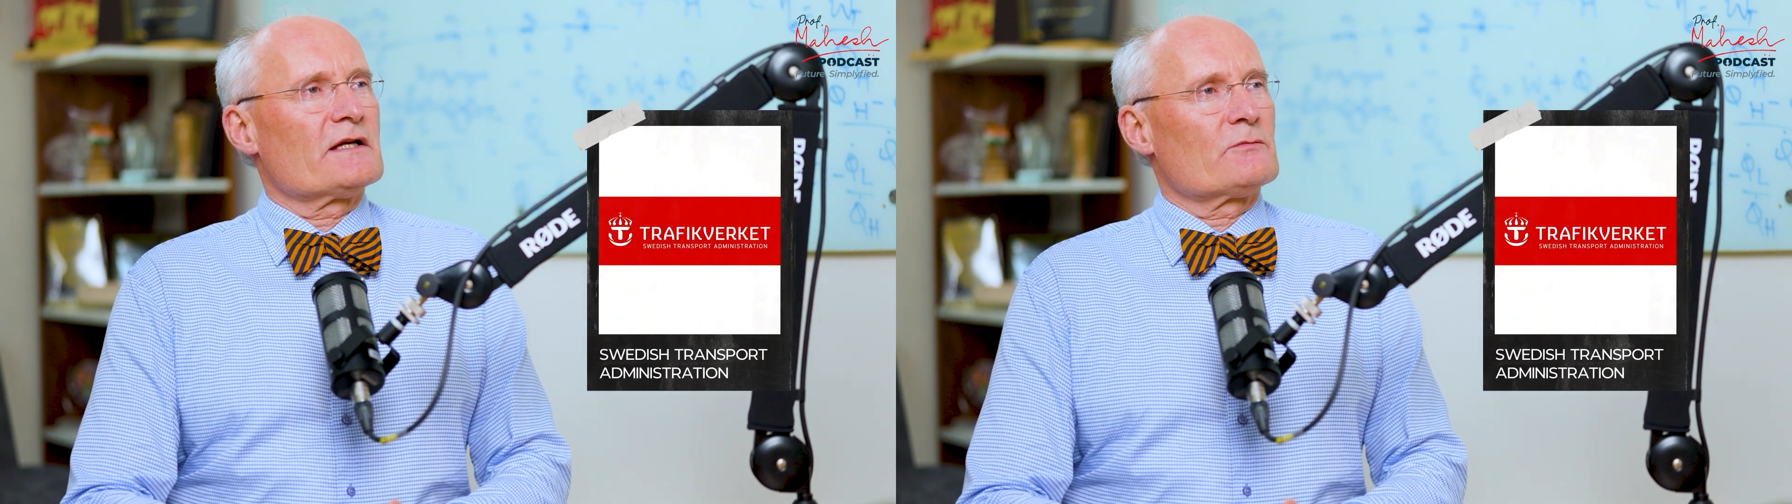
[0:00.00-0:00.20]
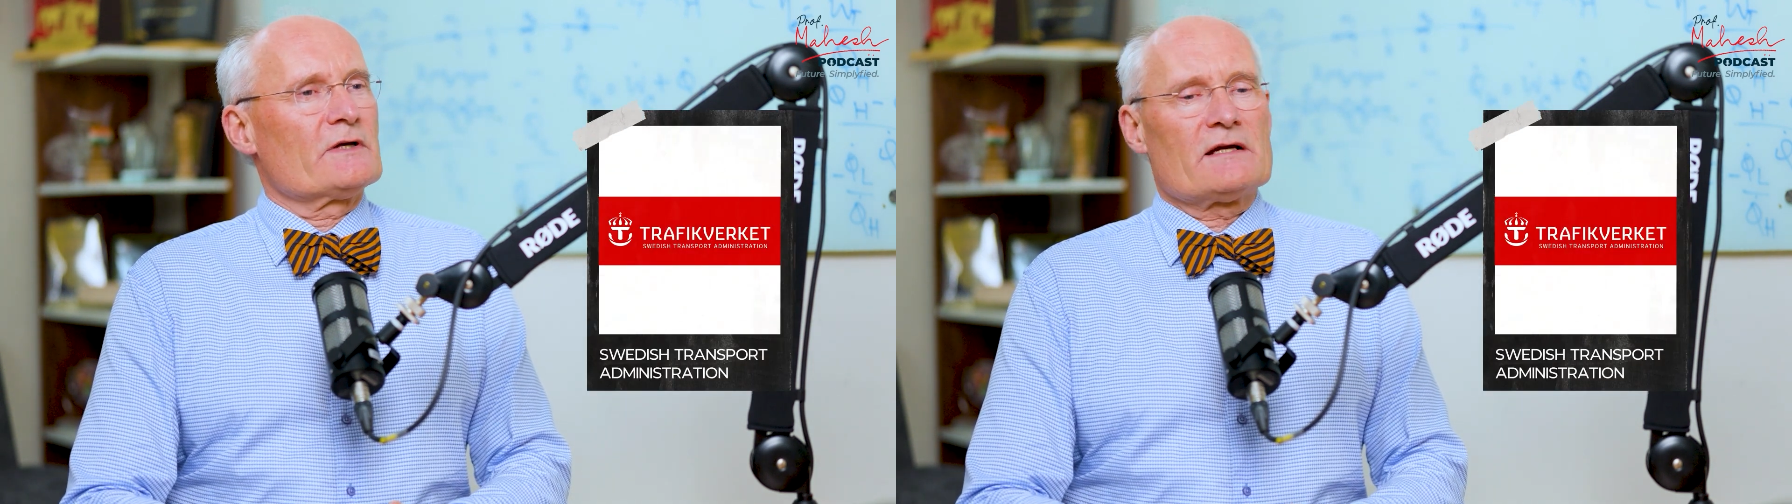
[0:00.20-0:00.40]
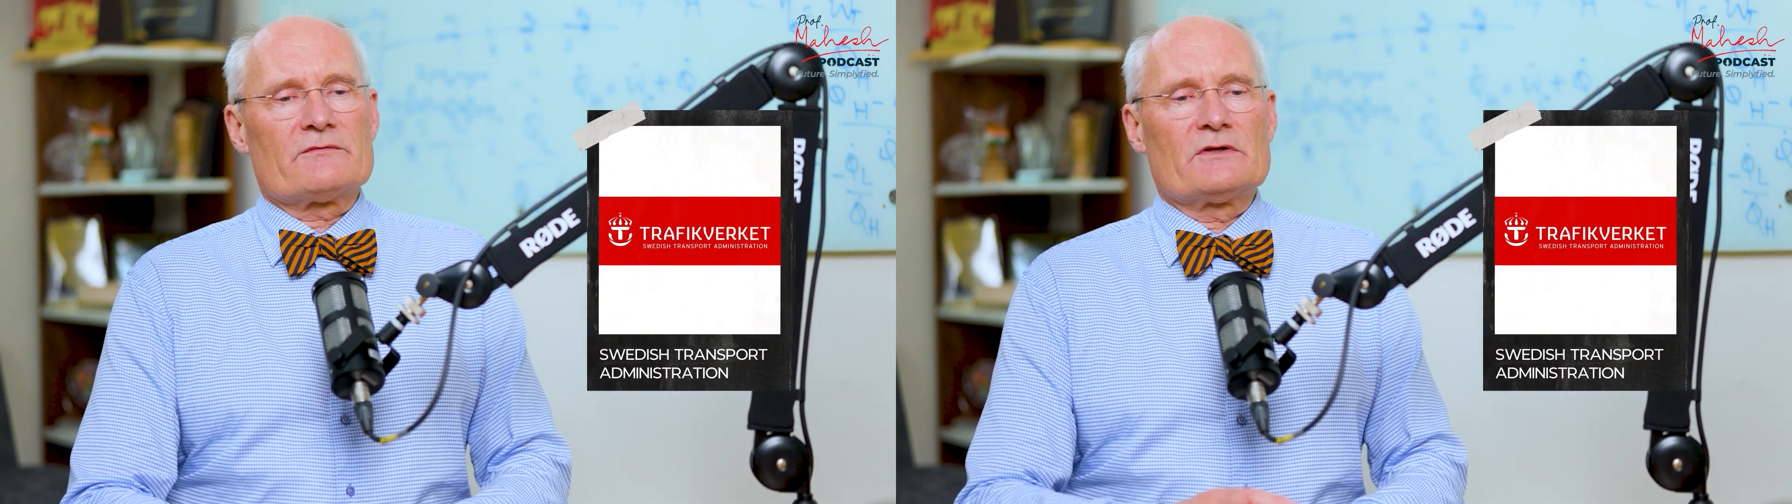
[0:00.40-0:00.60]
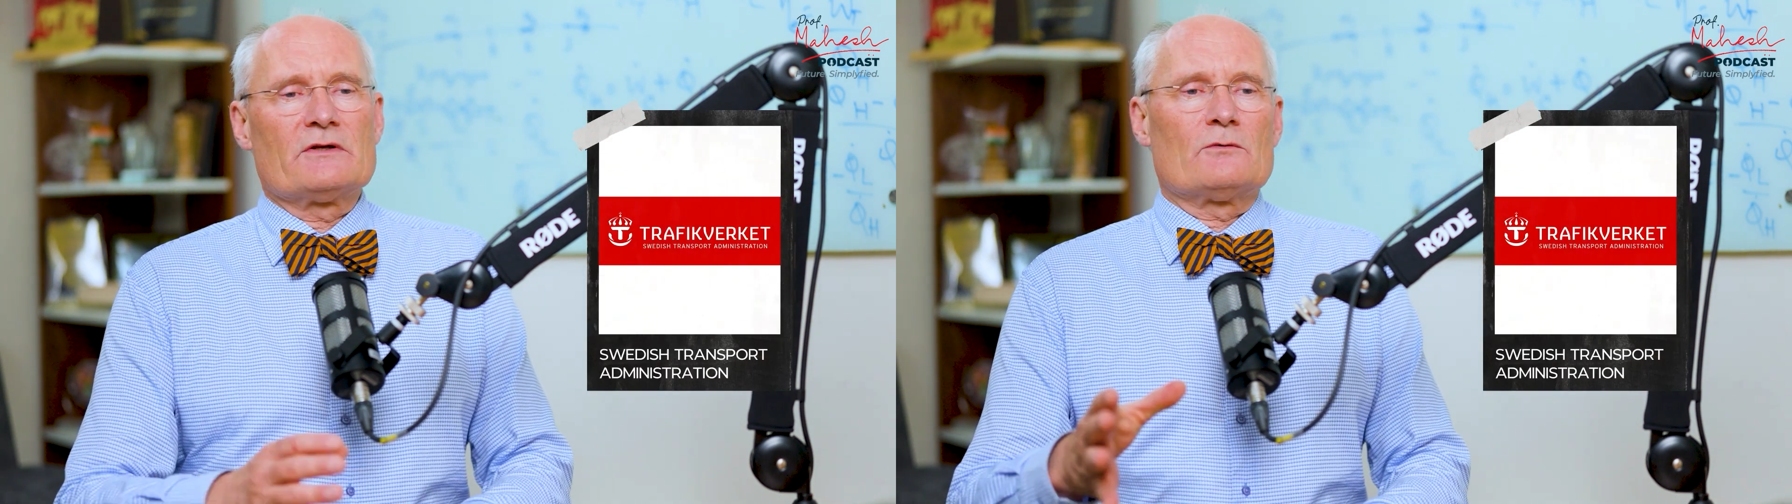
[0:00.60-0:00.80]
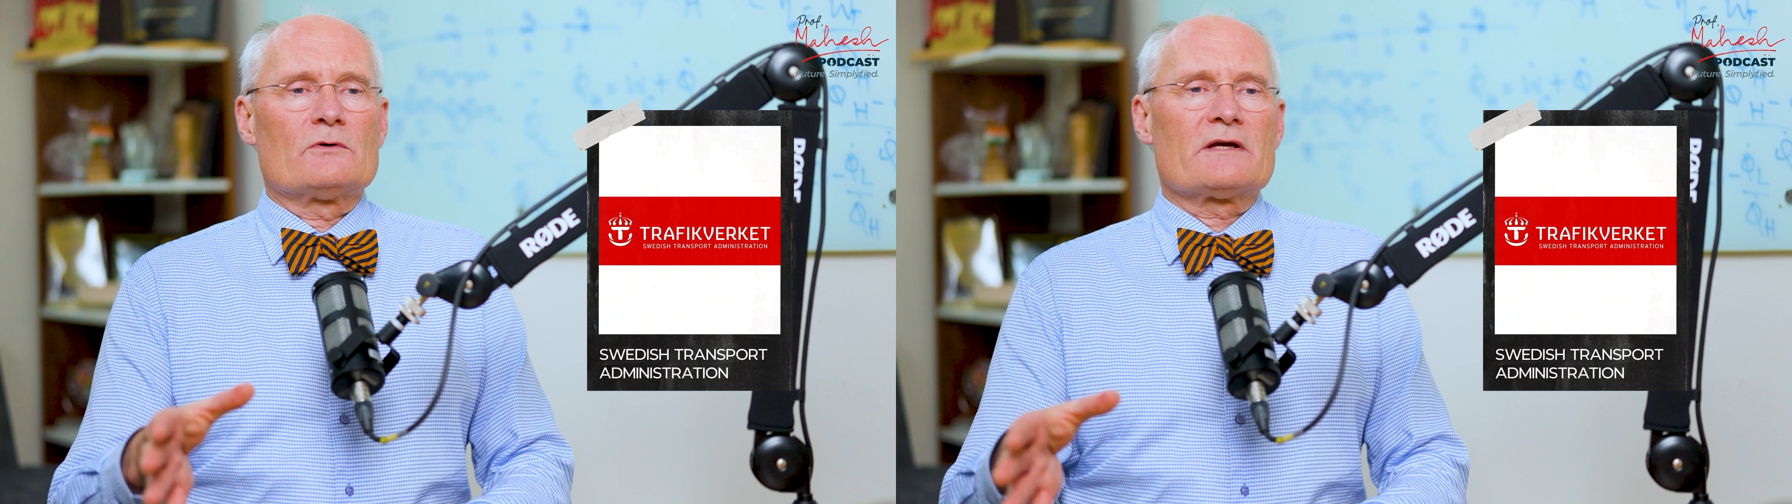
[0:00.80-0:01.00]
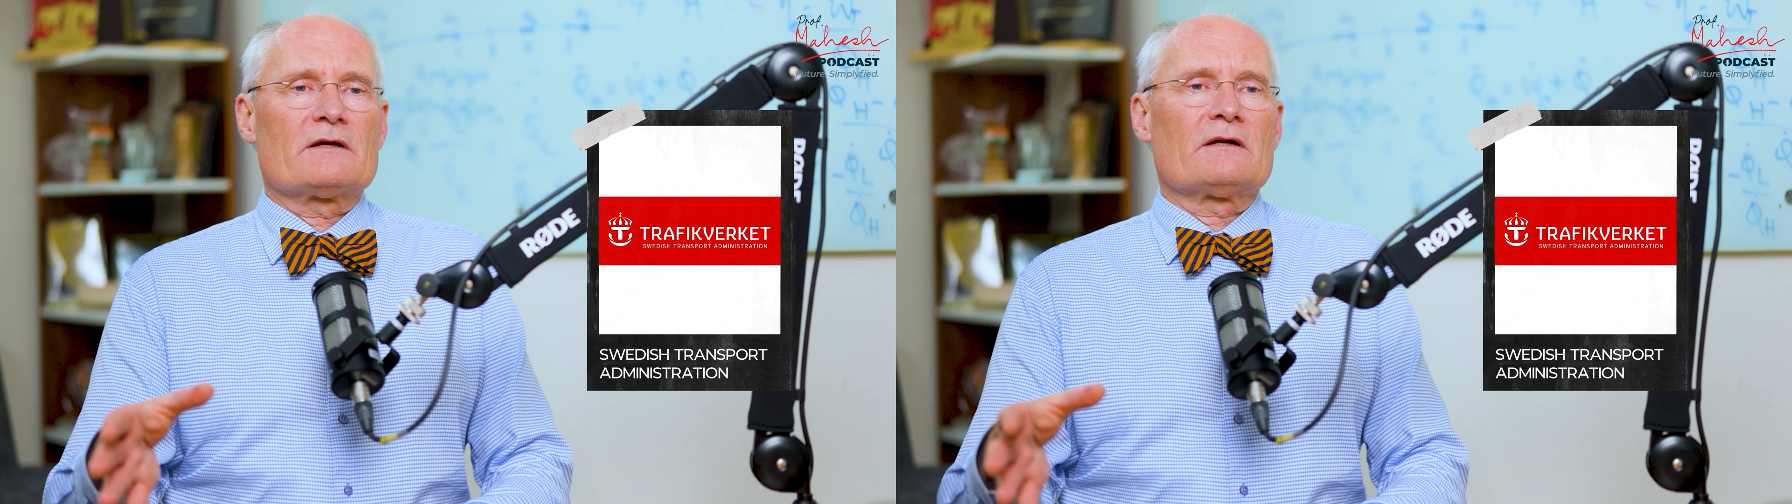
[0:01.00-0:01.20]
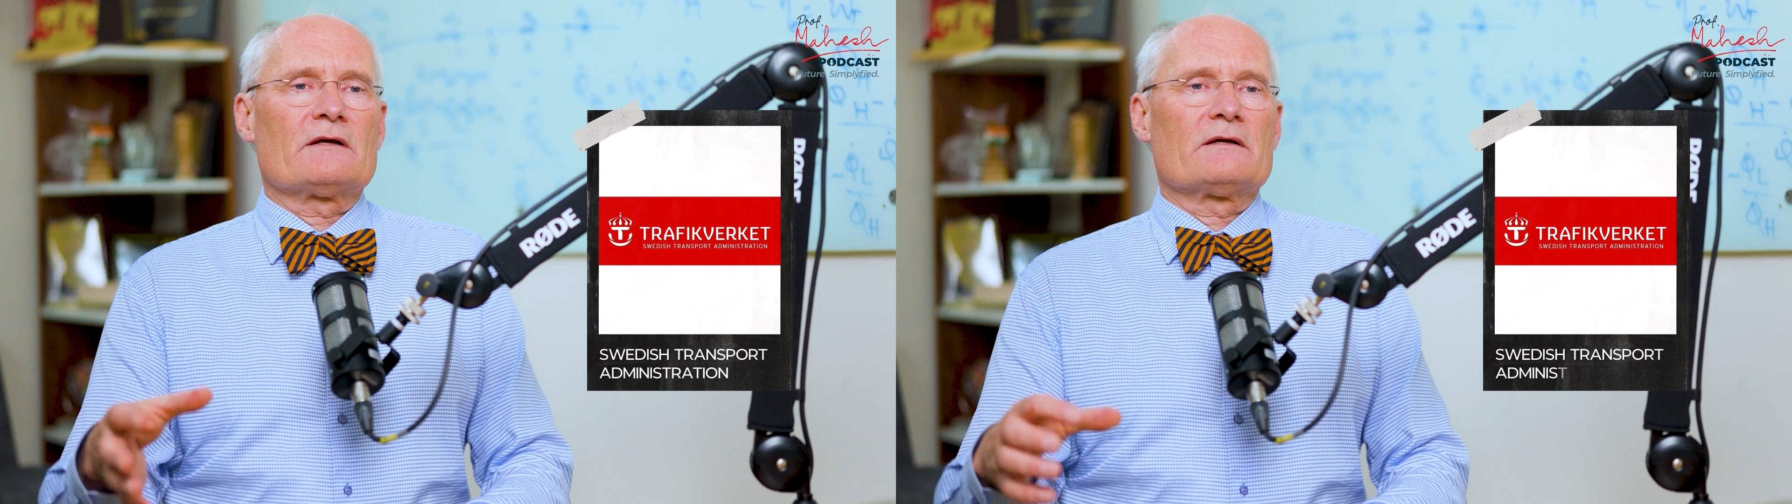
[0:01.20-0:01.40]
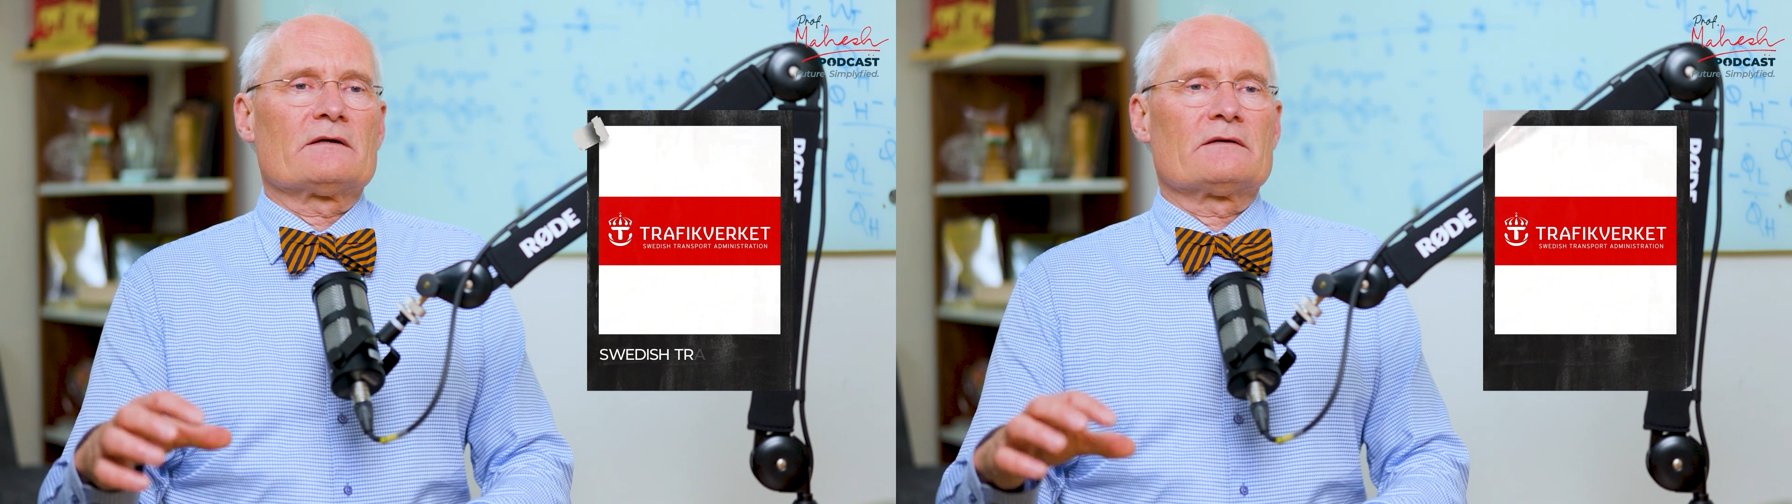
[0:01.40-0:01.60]
and we have the
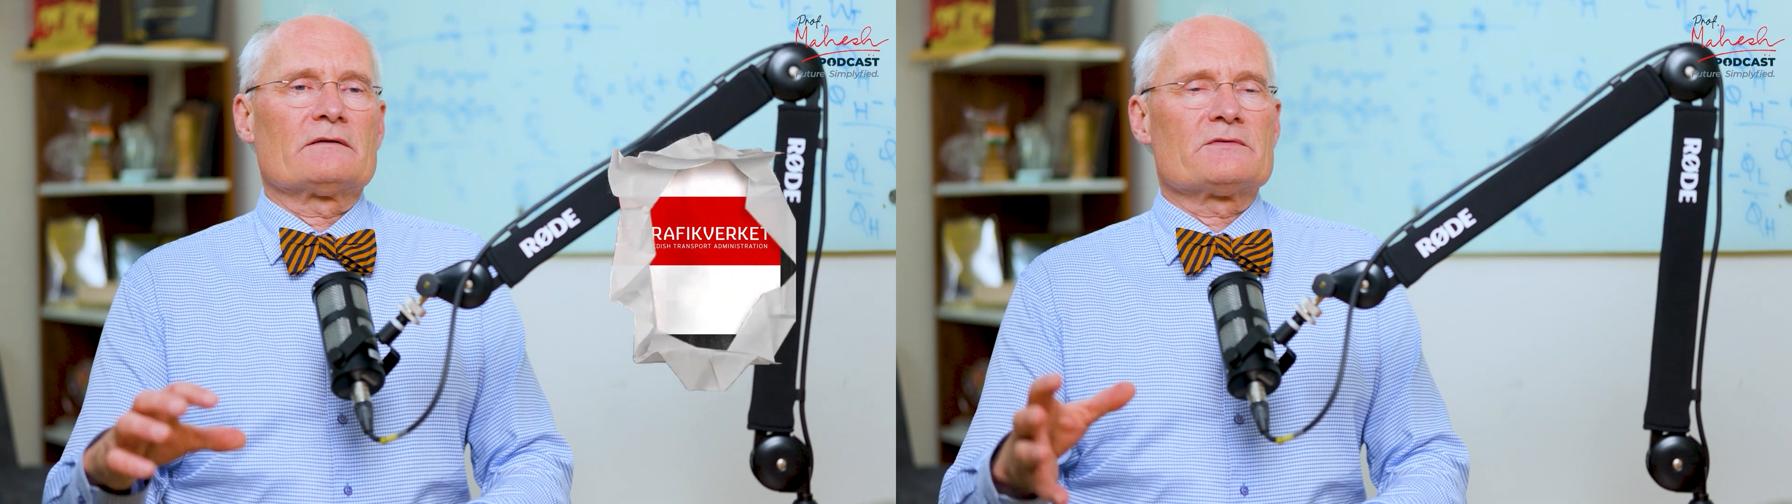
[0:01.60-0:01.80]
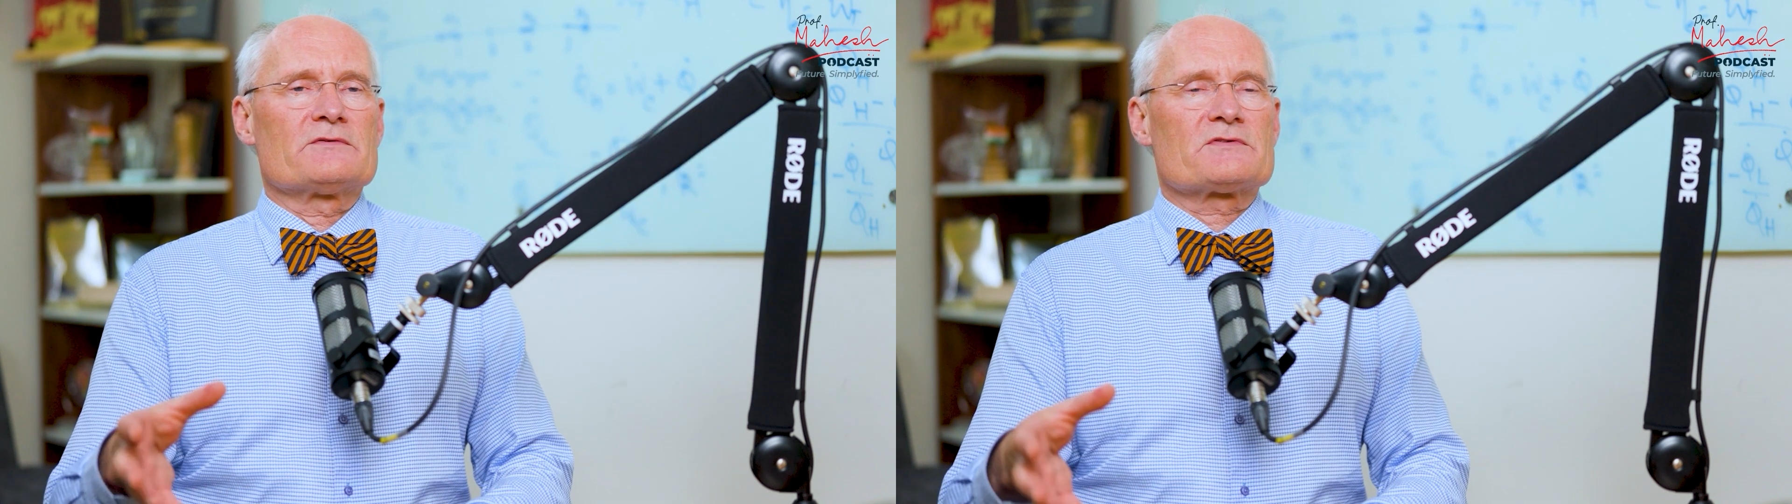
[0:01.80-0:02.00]
local